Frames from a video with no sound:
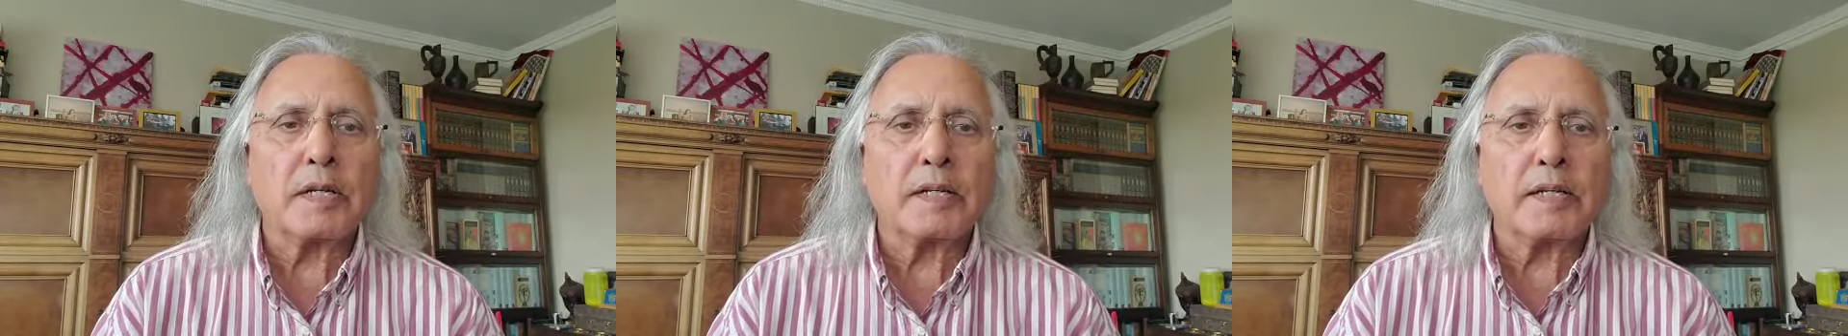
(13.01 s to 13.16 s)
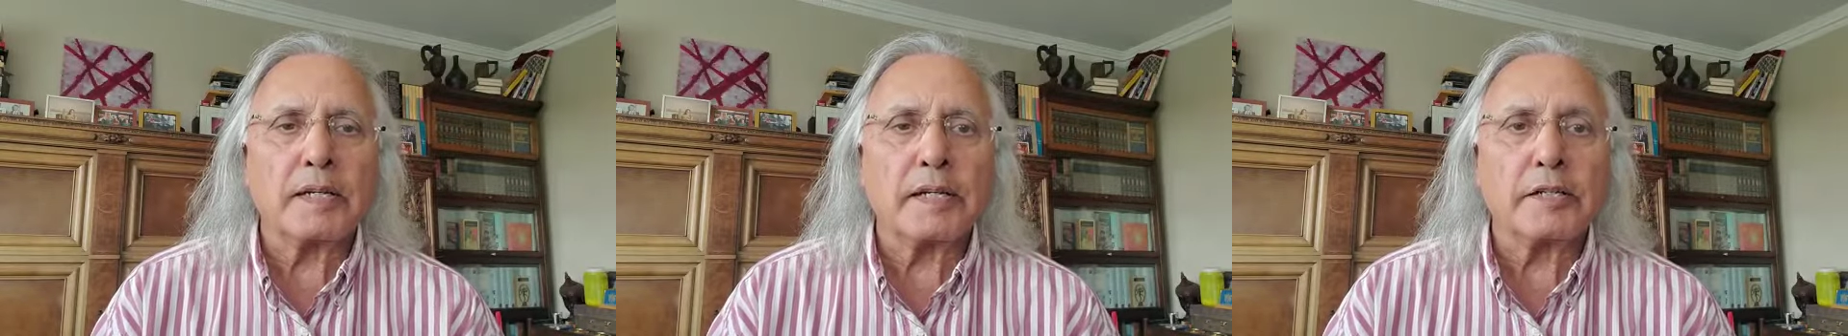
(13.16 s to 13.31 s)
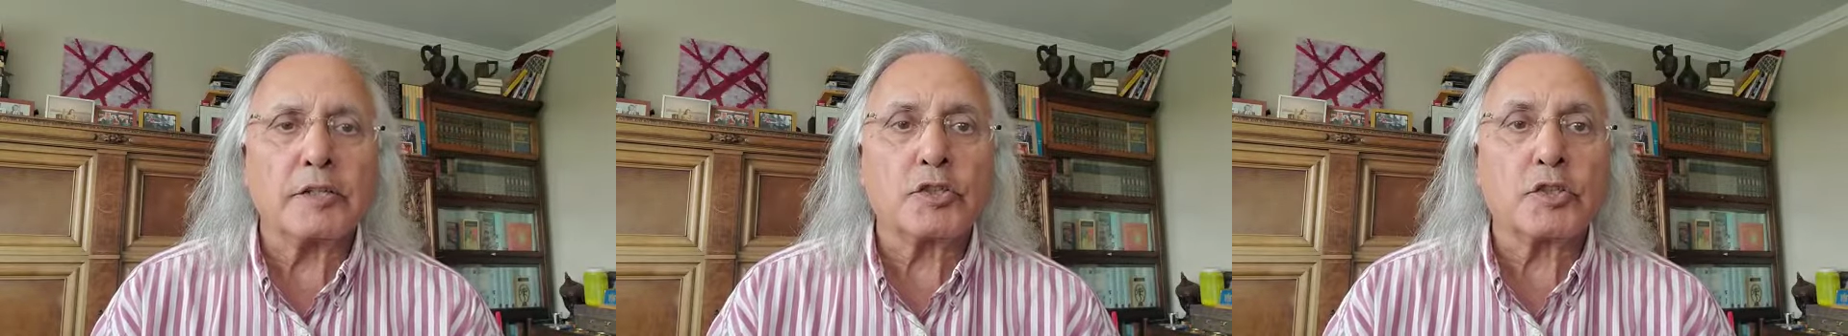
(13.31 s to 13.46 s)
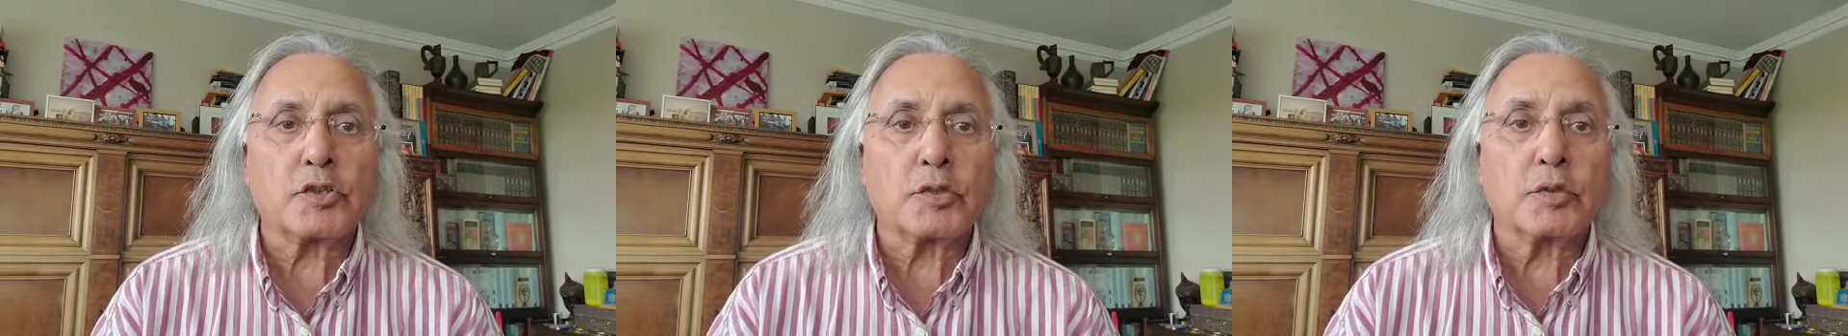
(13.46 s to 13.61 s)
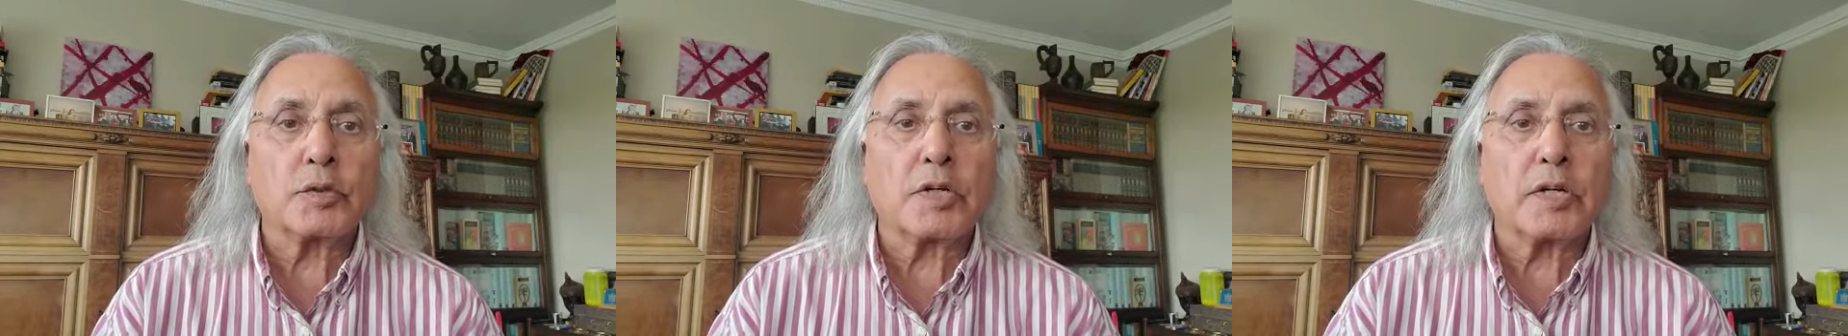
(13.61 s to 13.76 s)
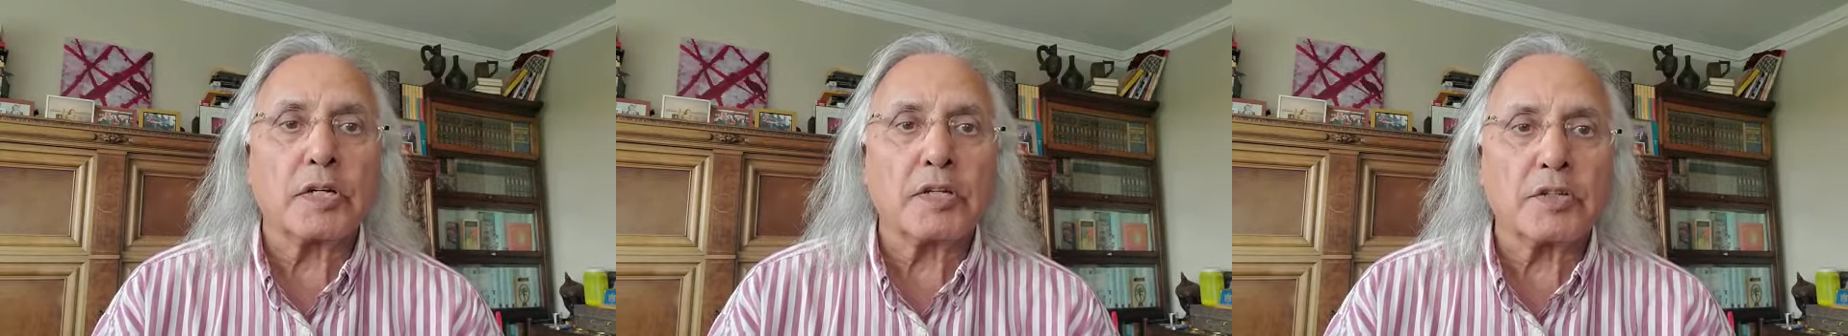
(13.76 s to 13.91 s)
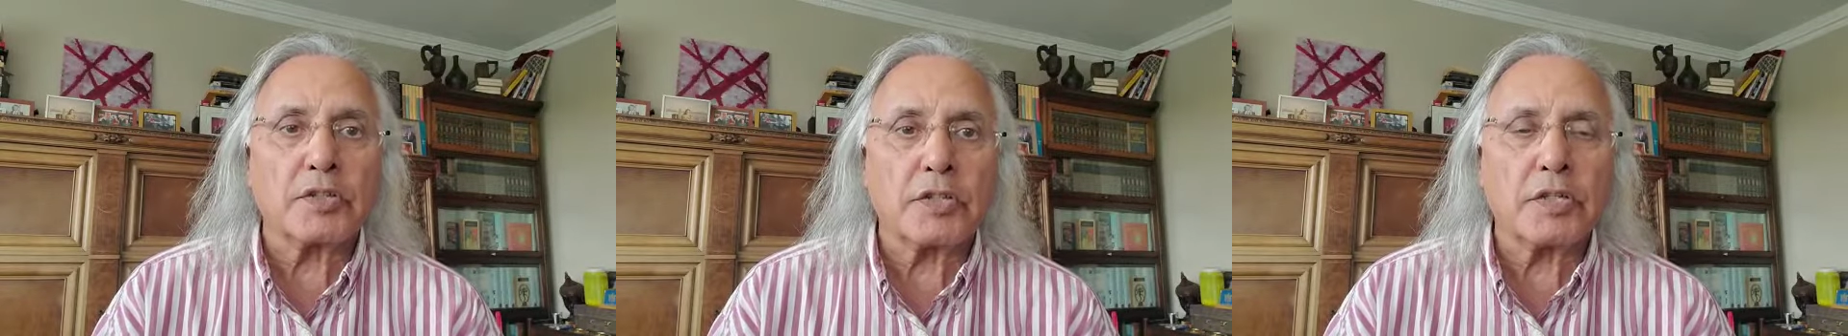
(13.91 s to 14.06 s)
needs to
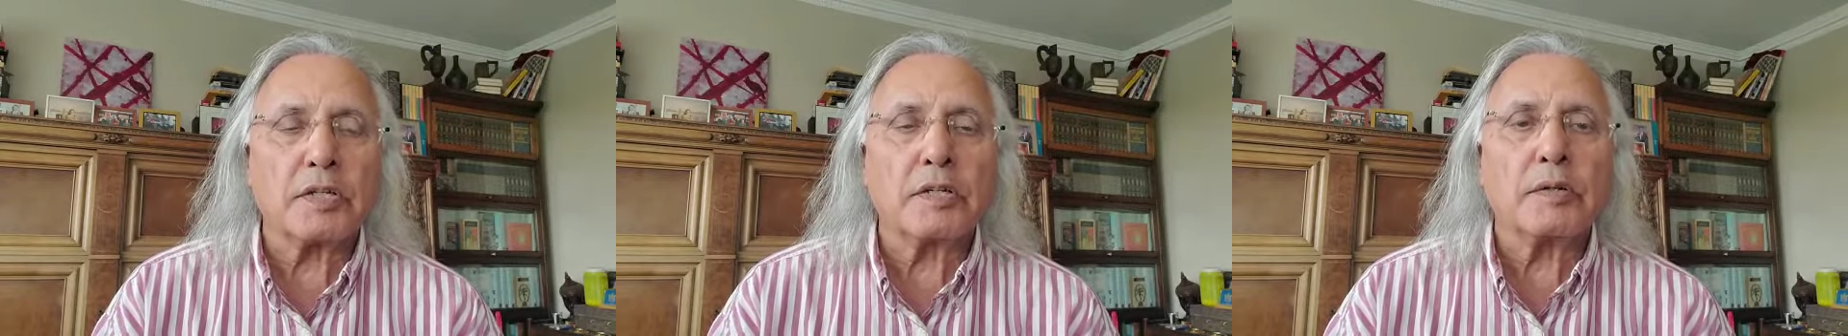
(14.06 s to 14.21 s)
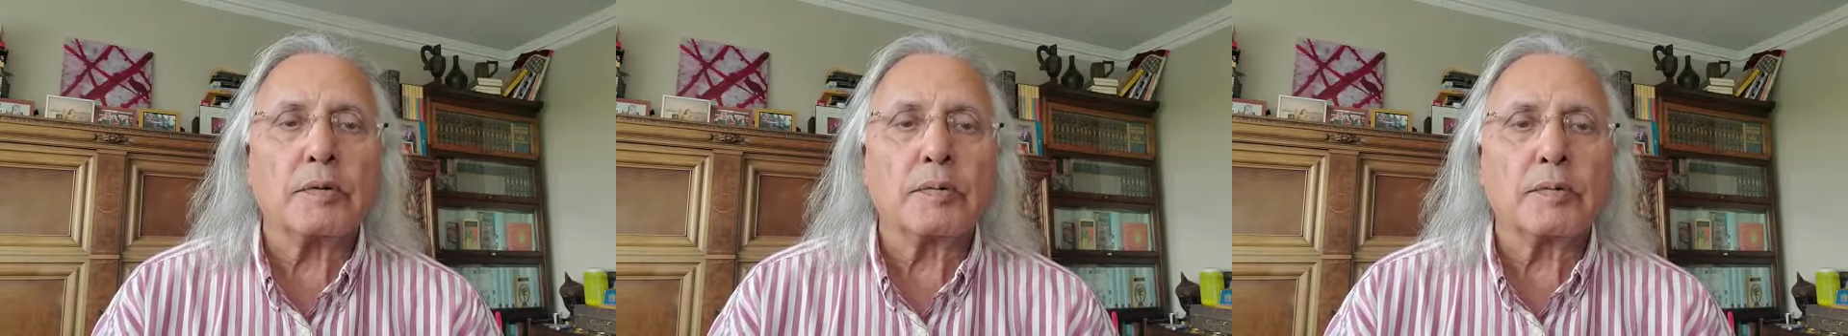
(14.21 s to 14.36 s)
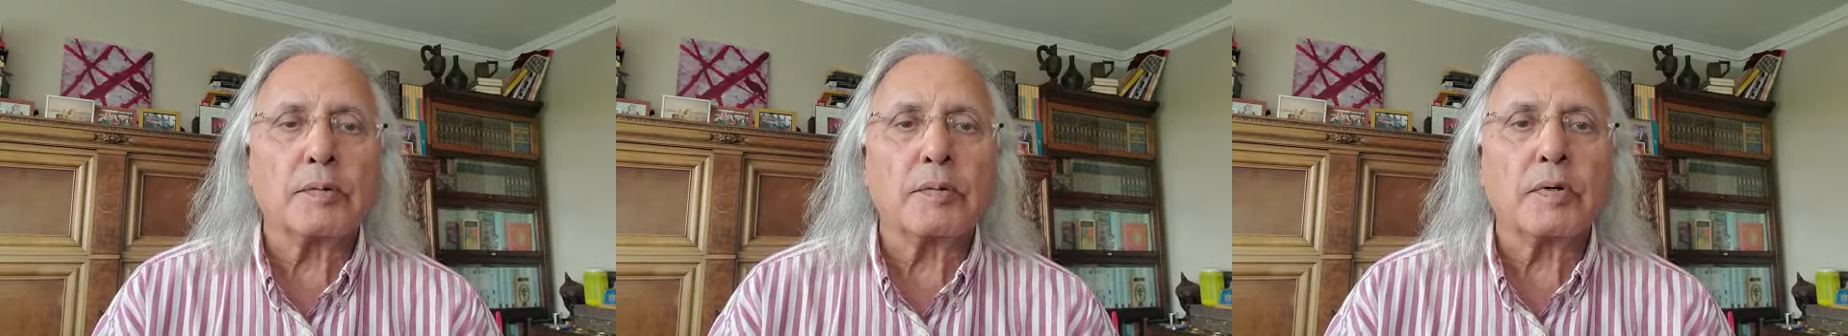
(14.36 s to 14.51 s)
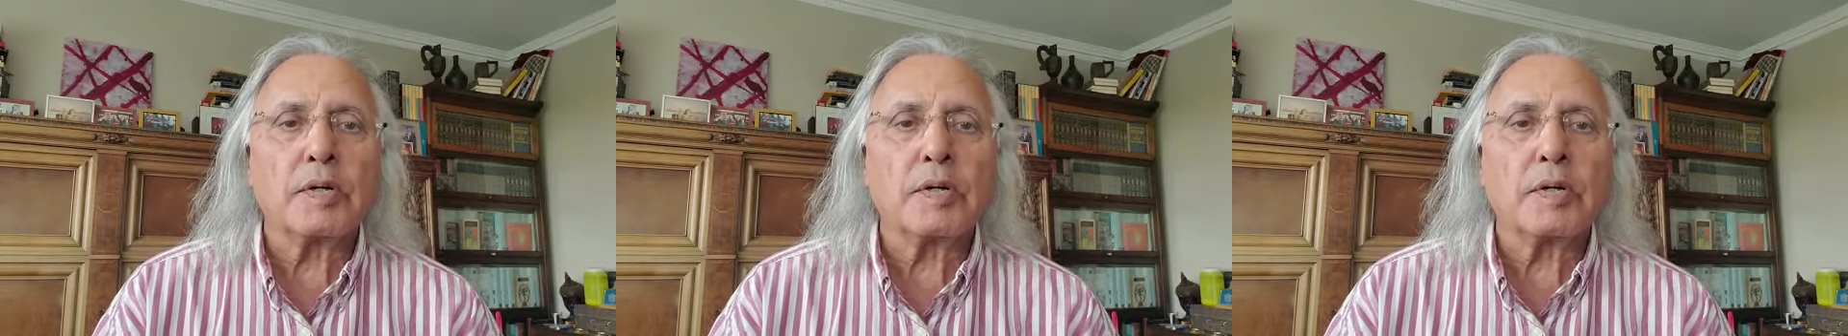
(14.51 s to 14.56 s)
continue.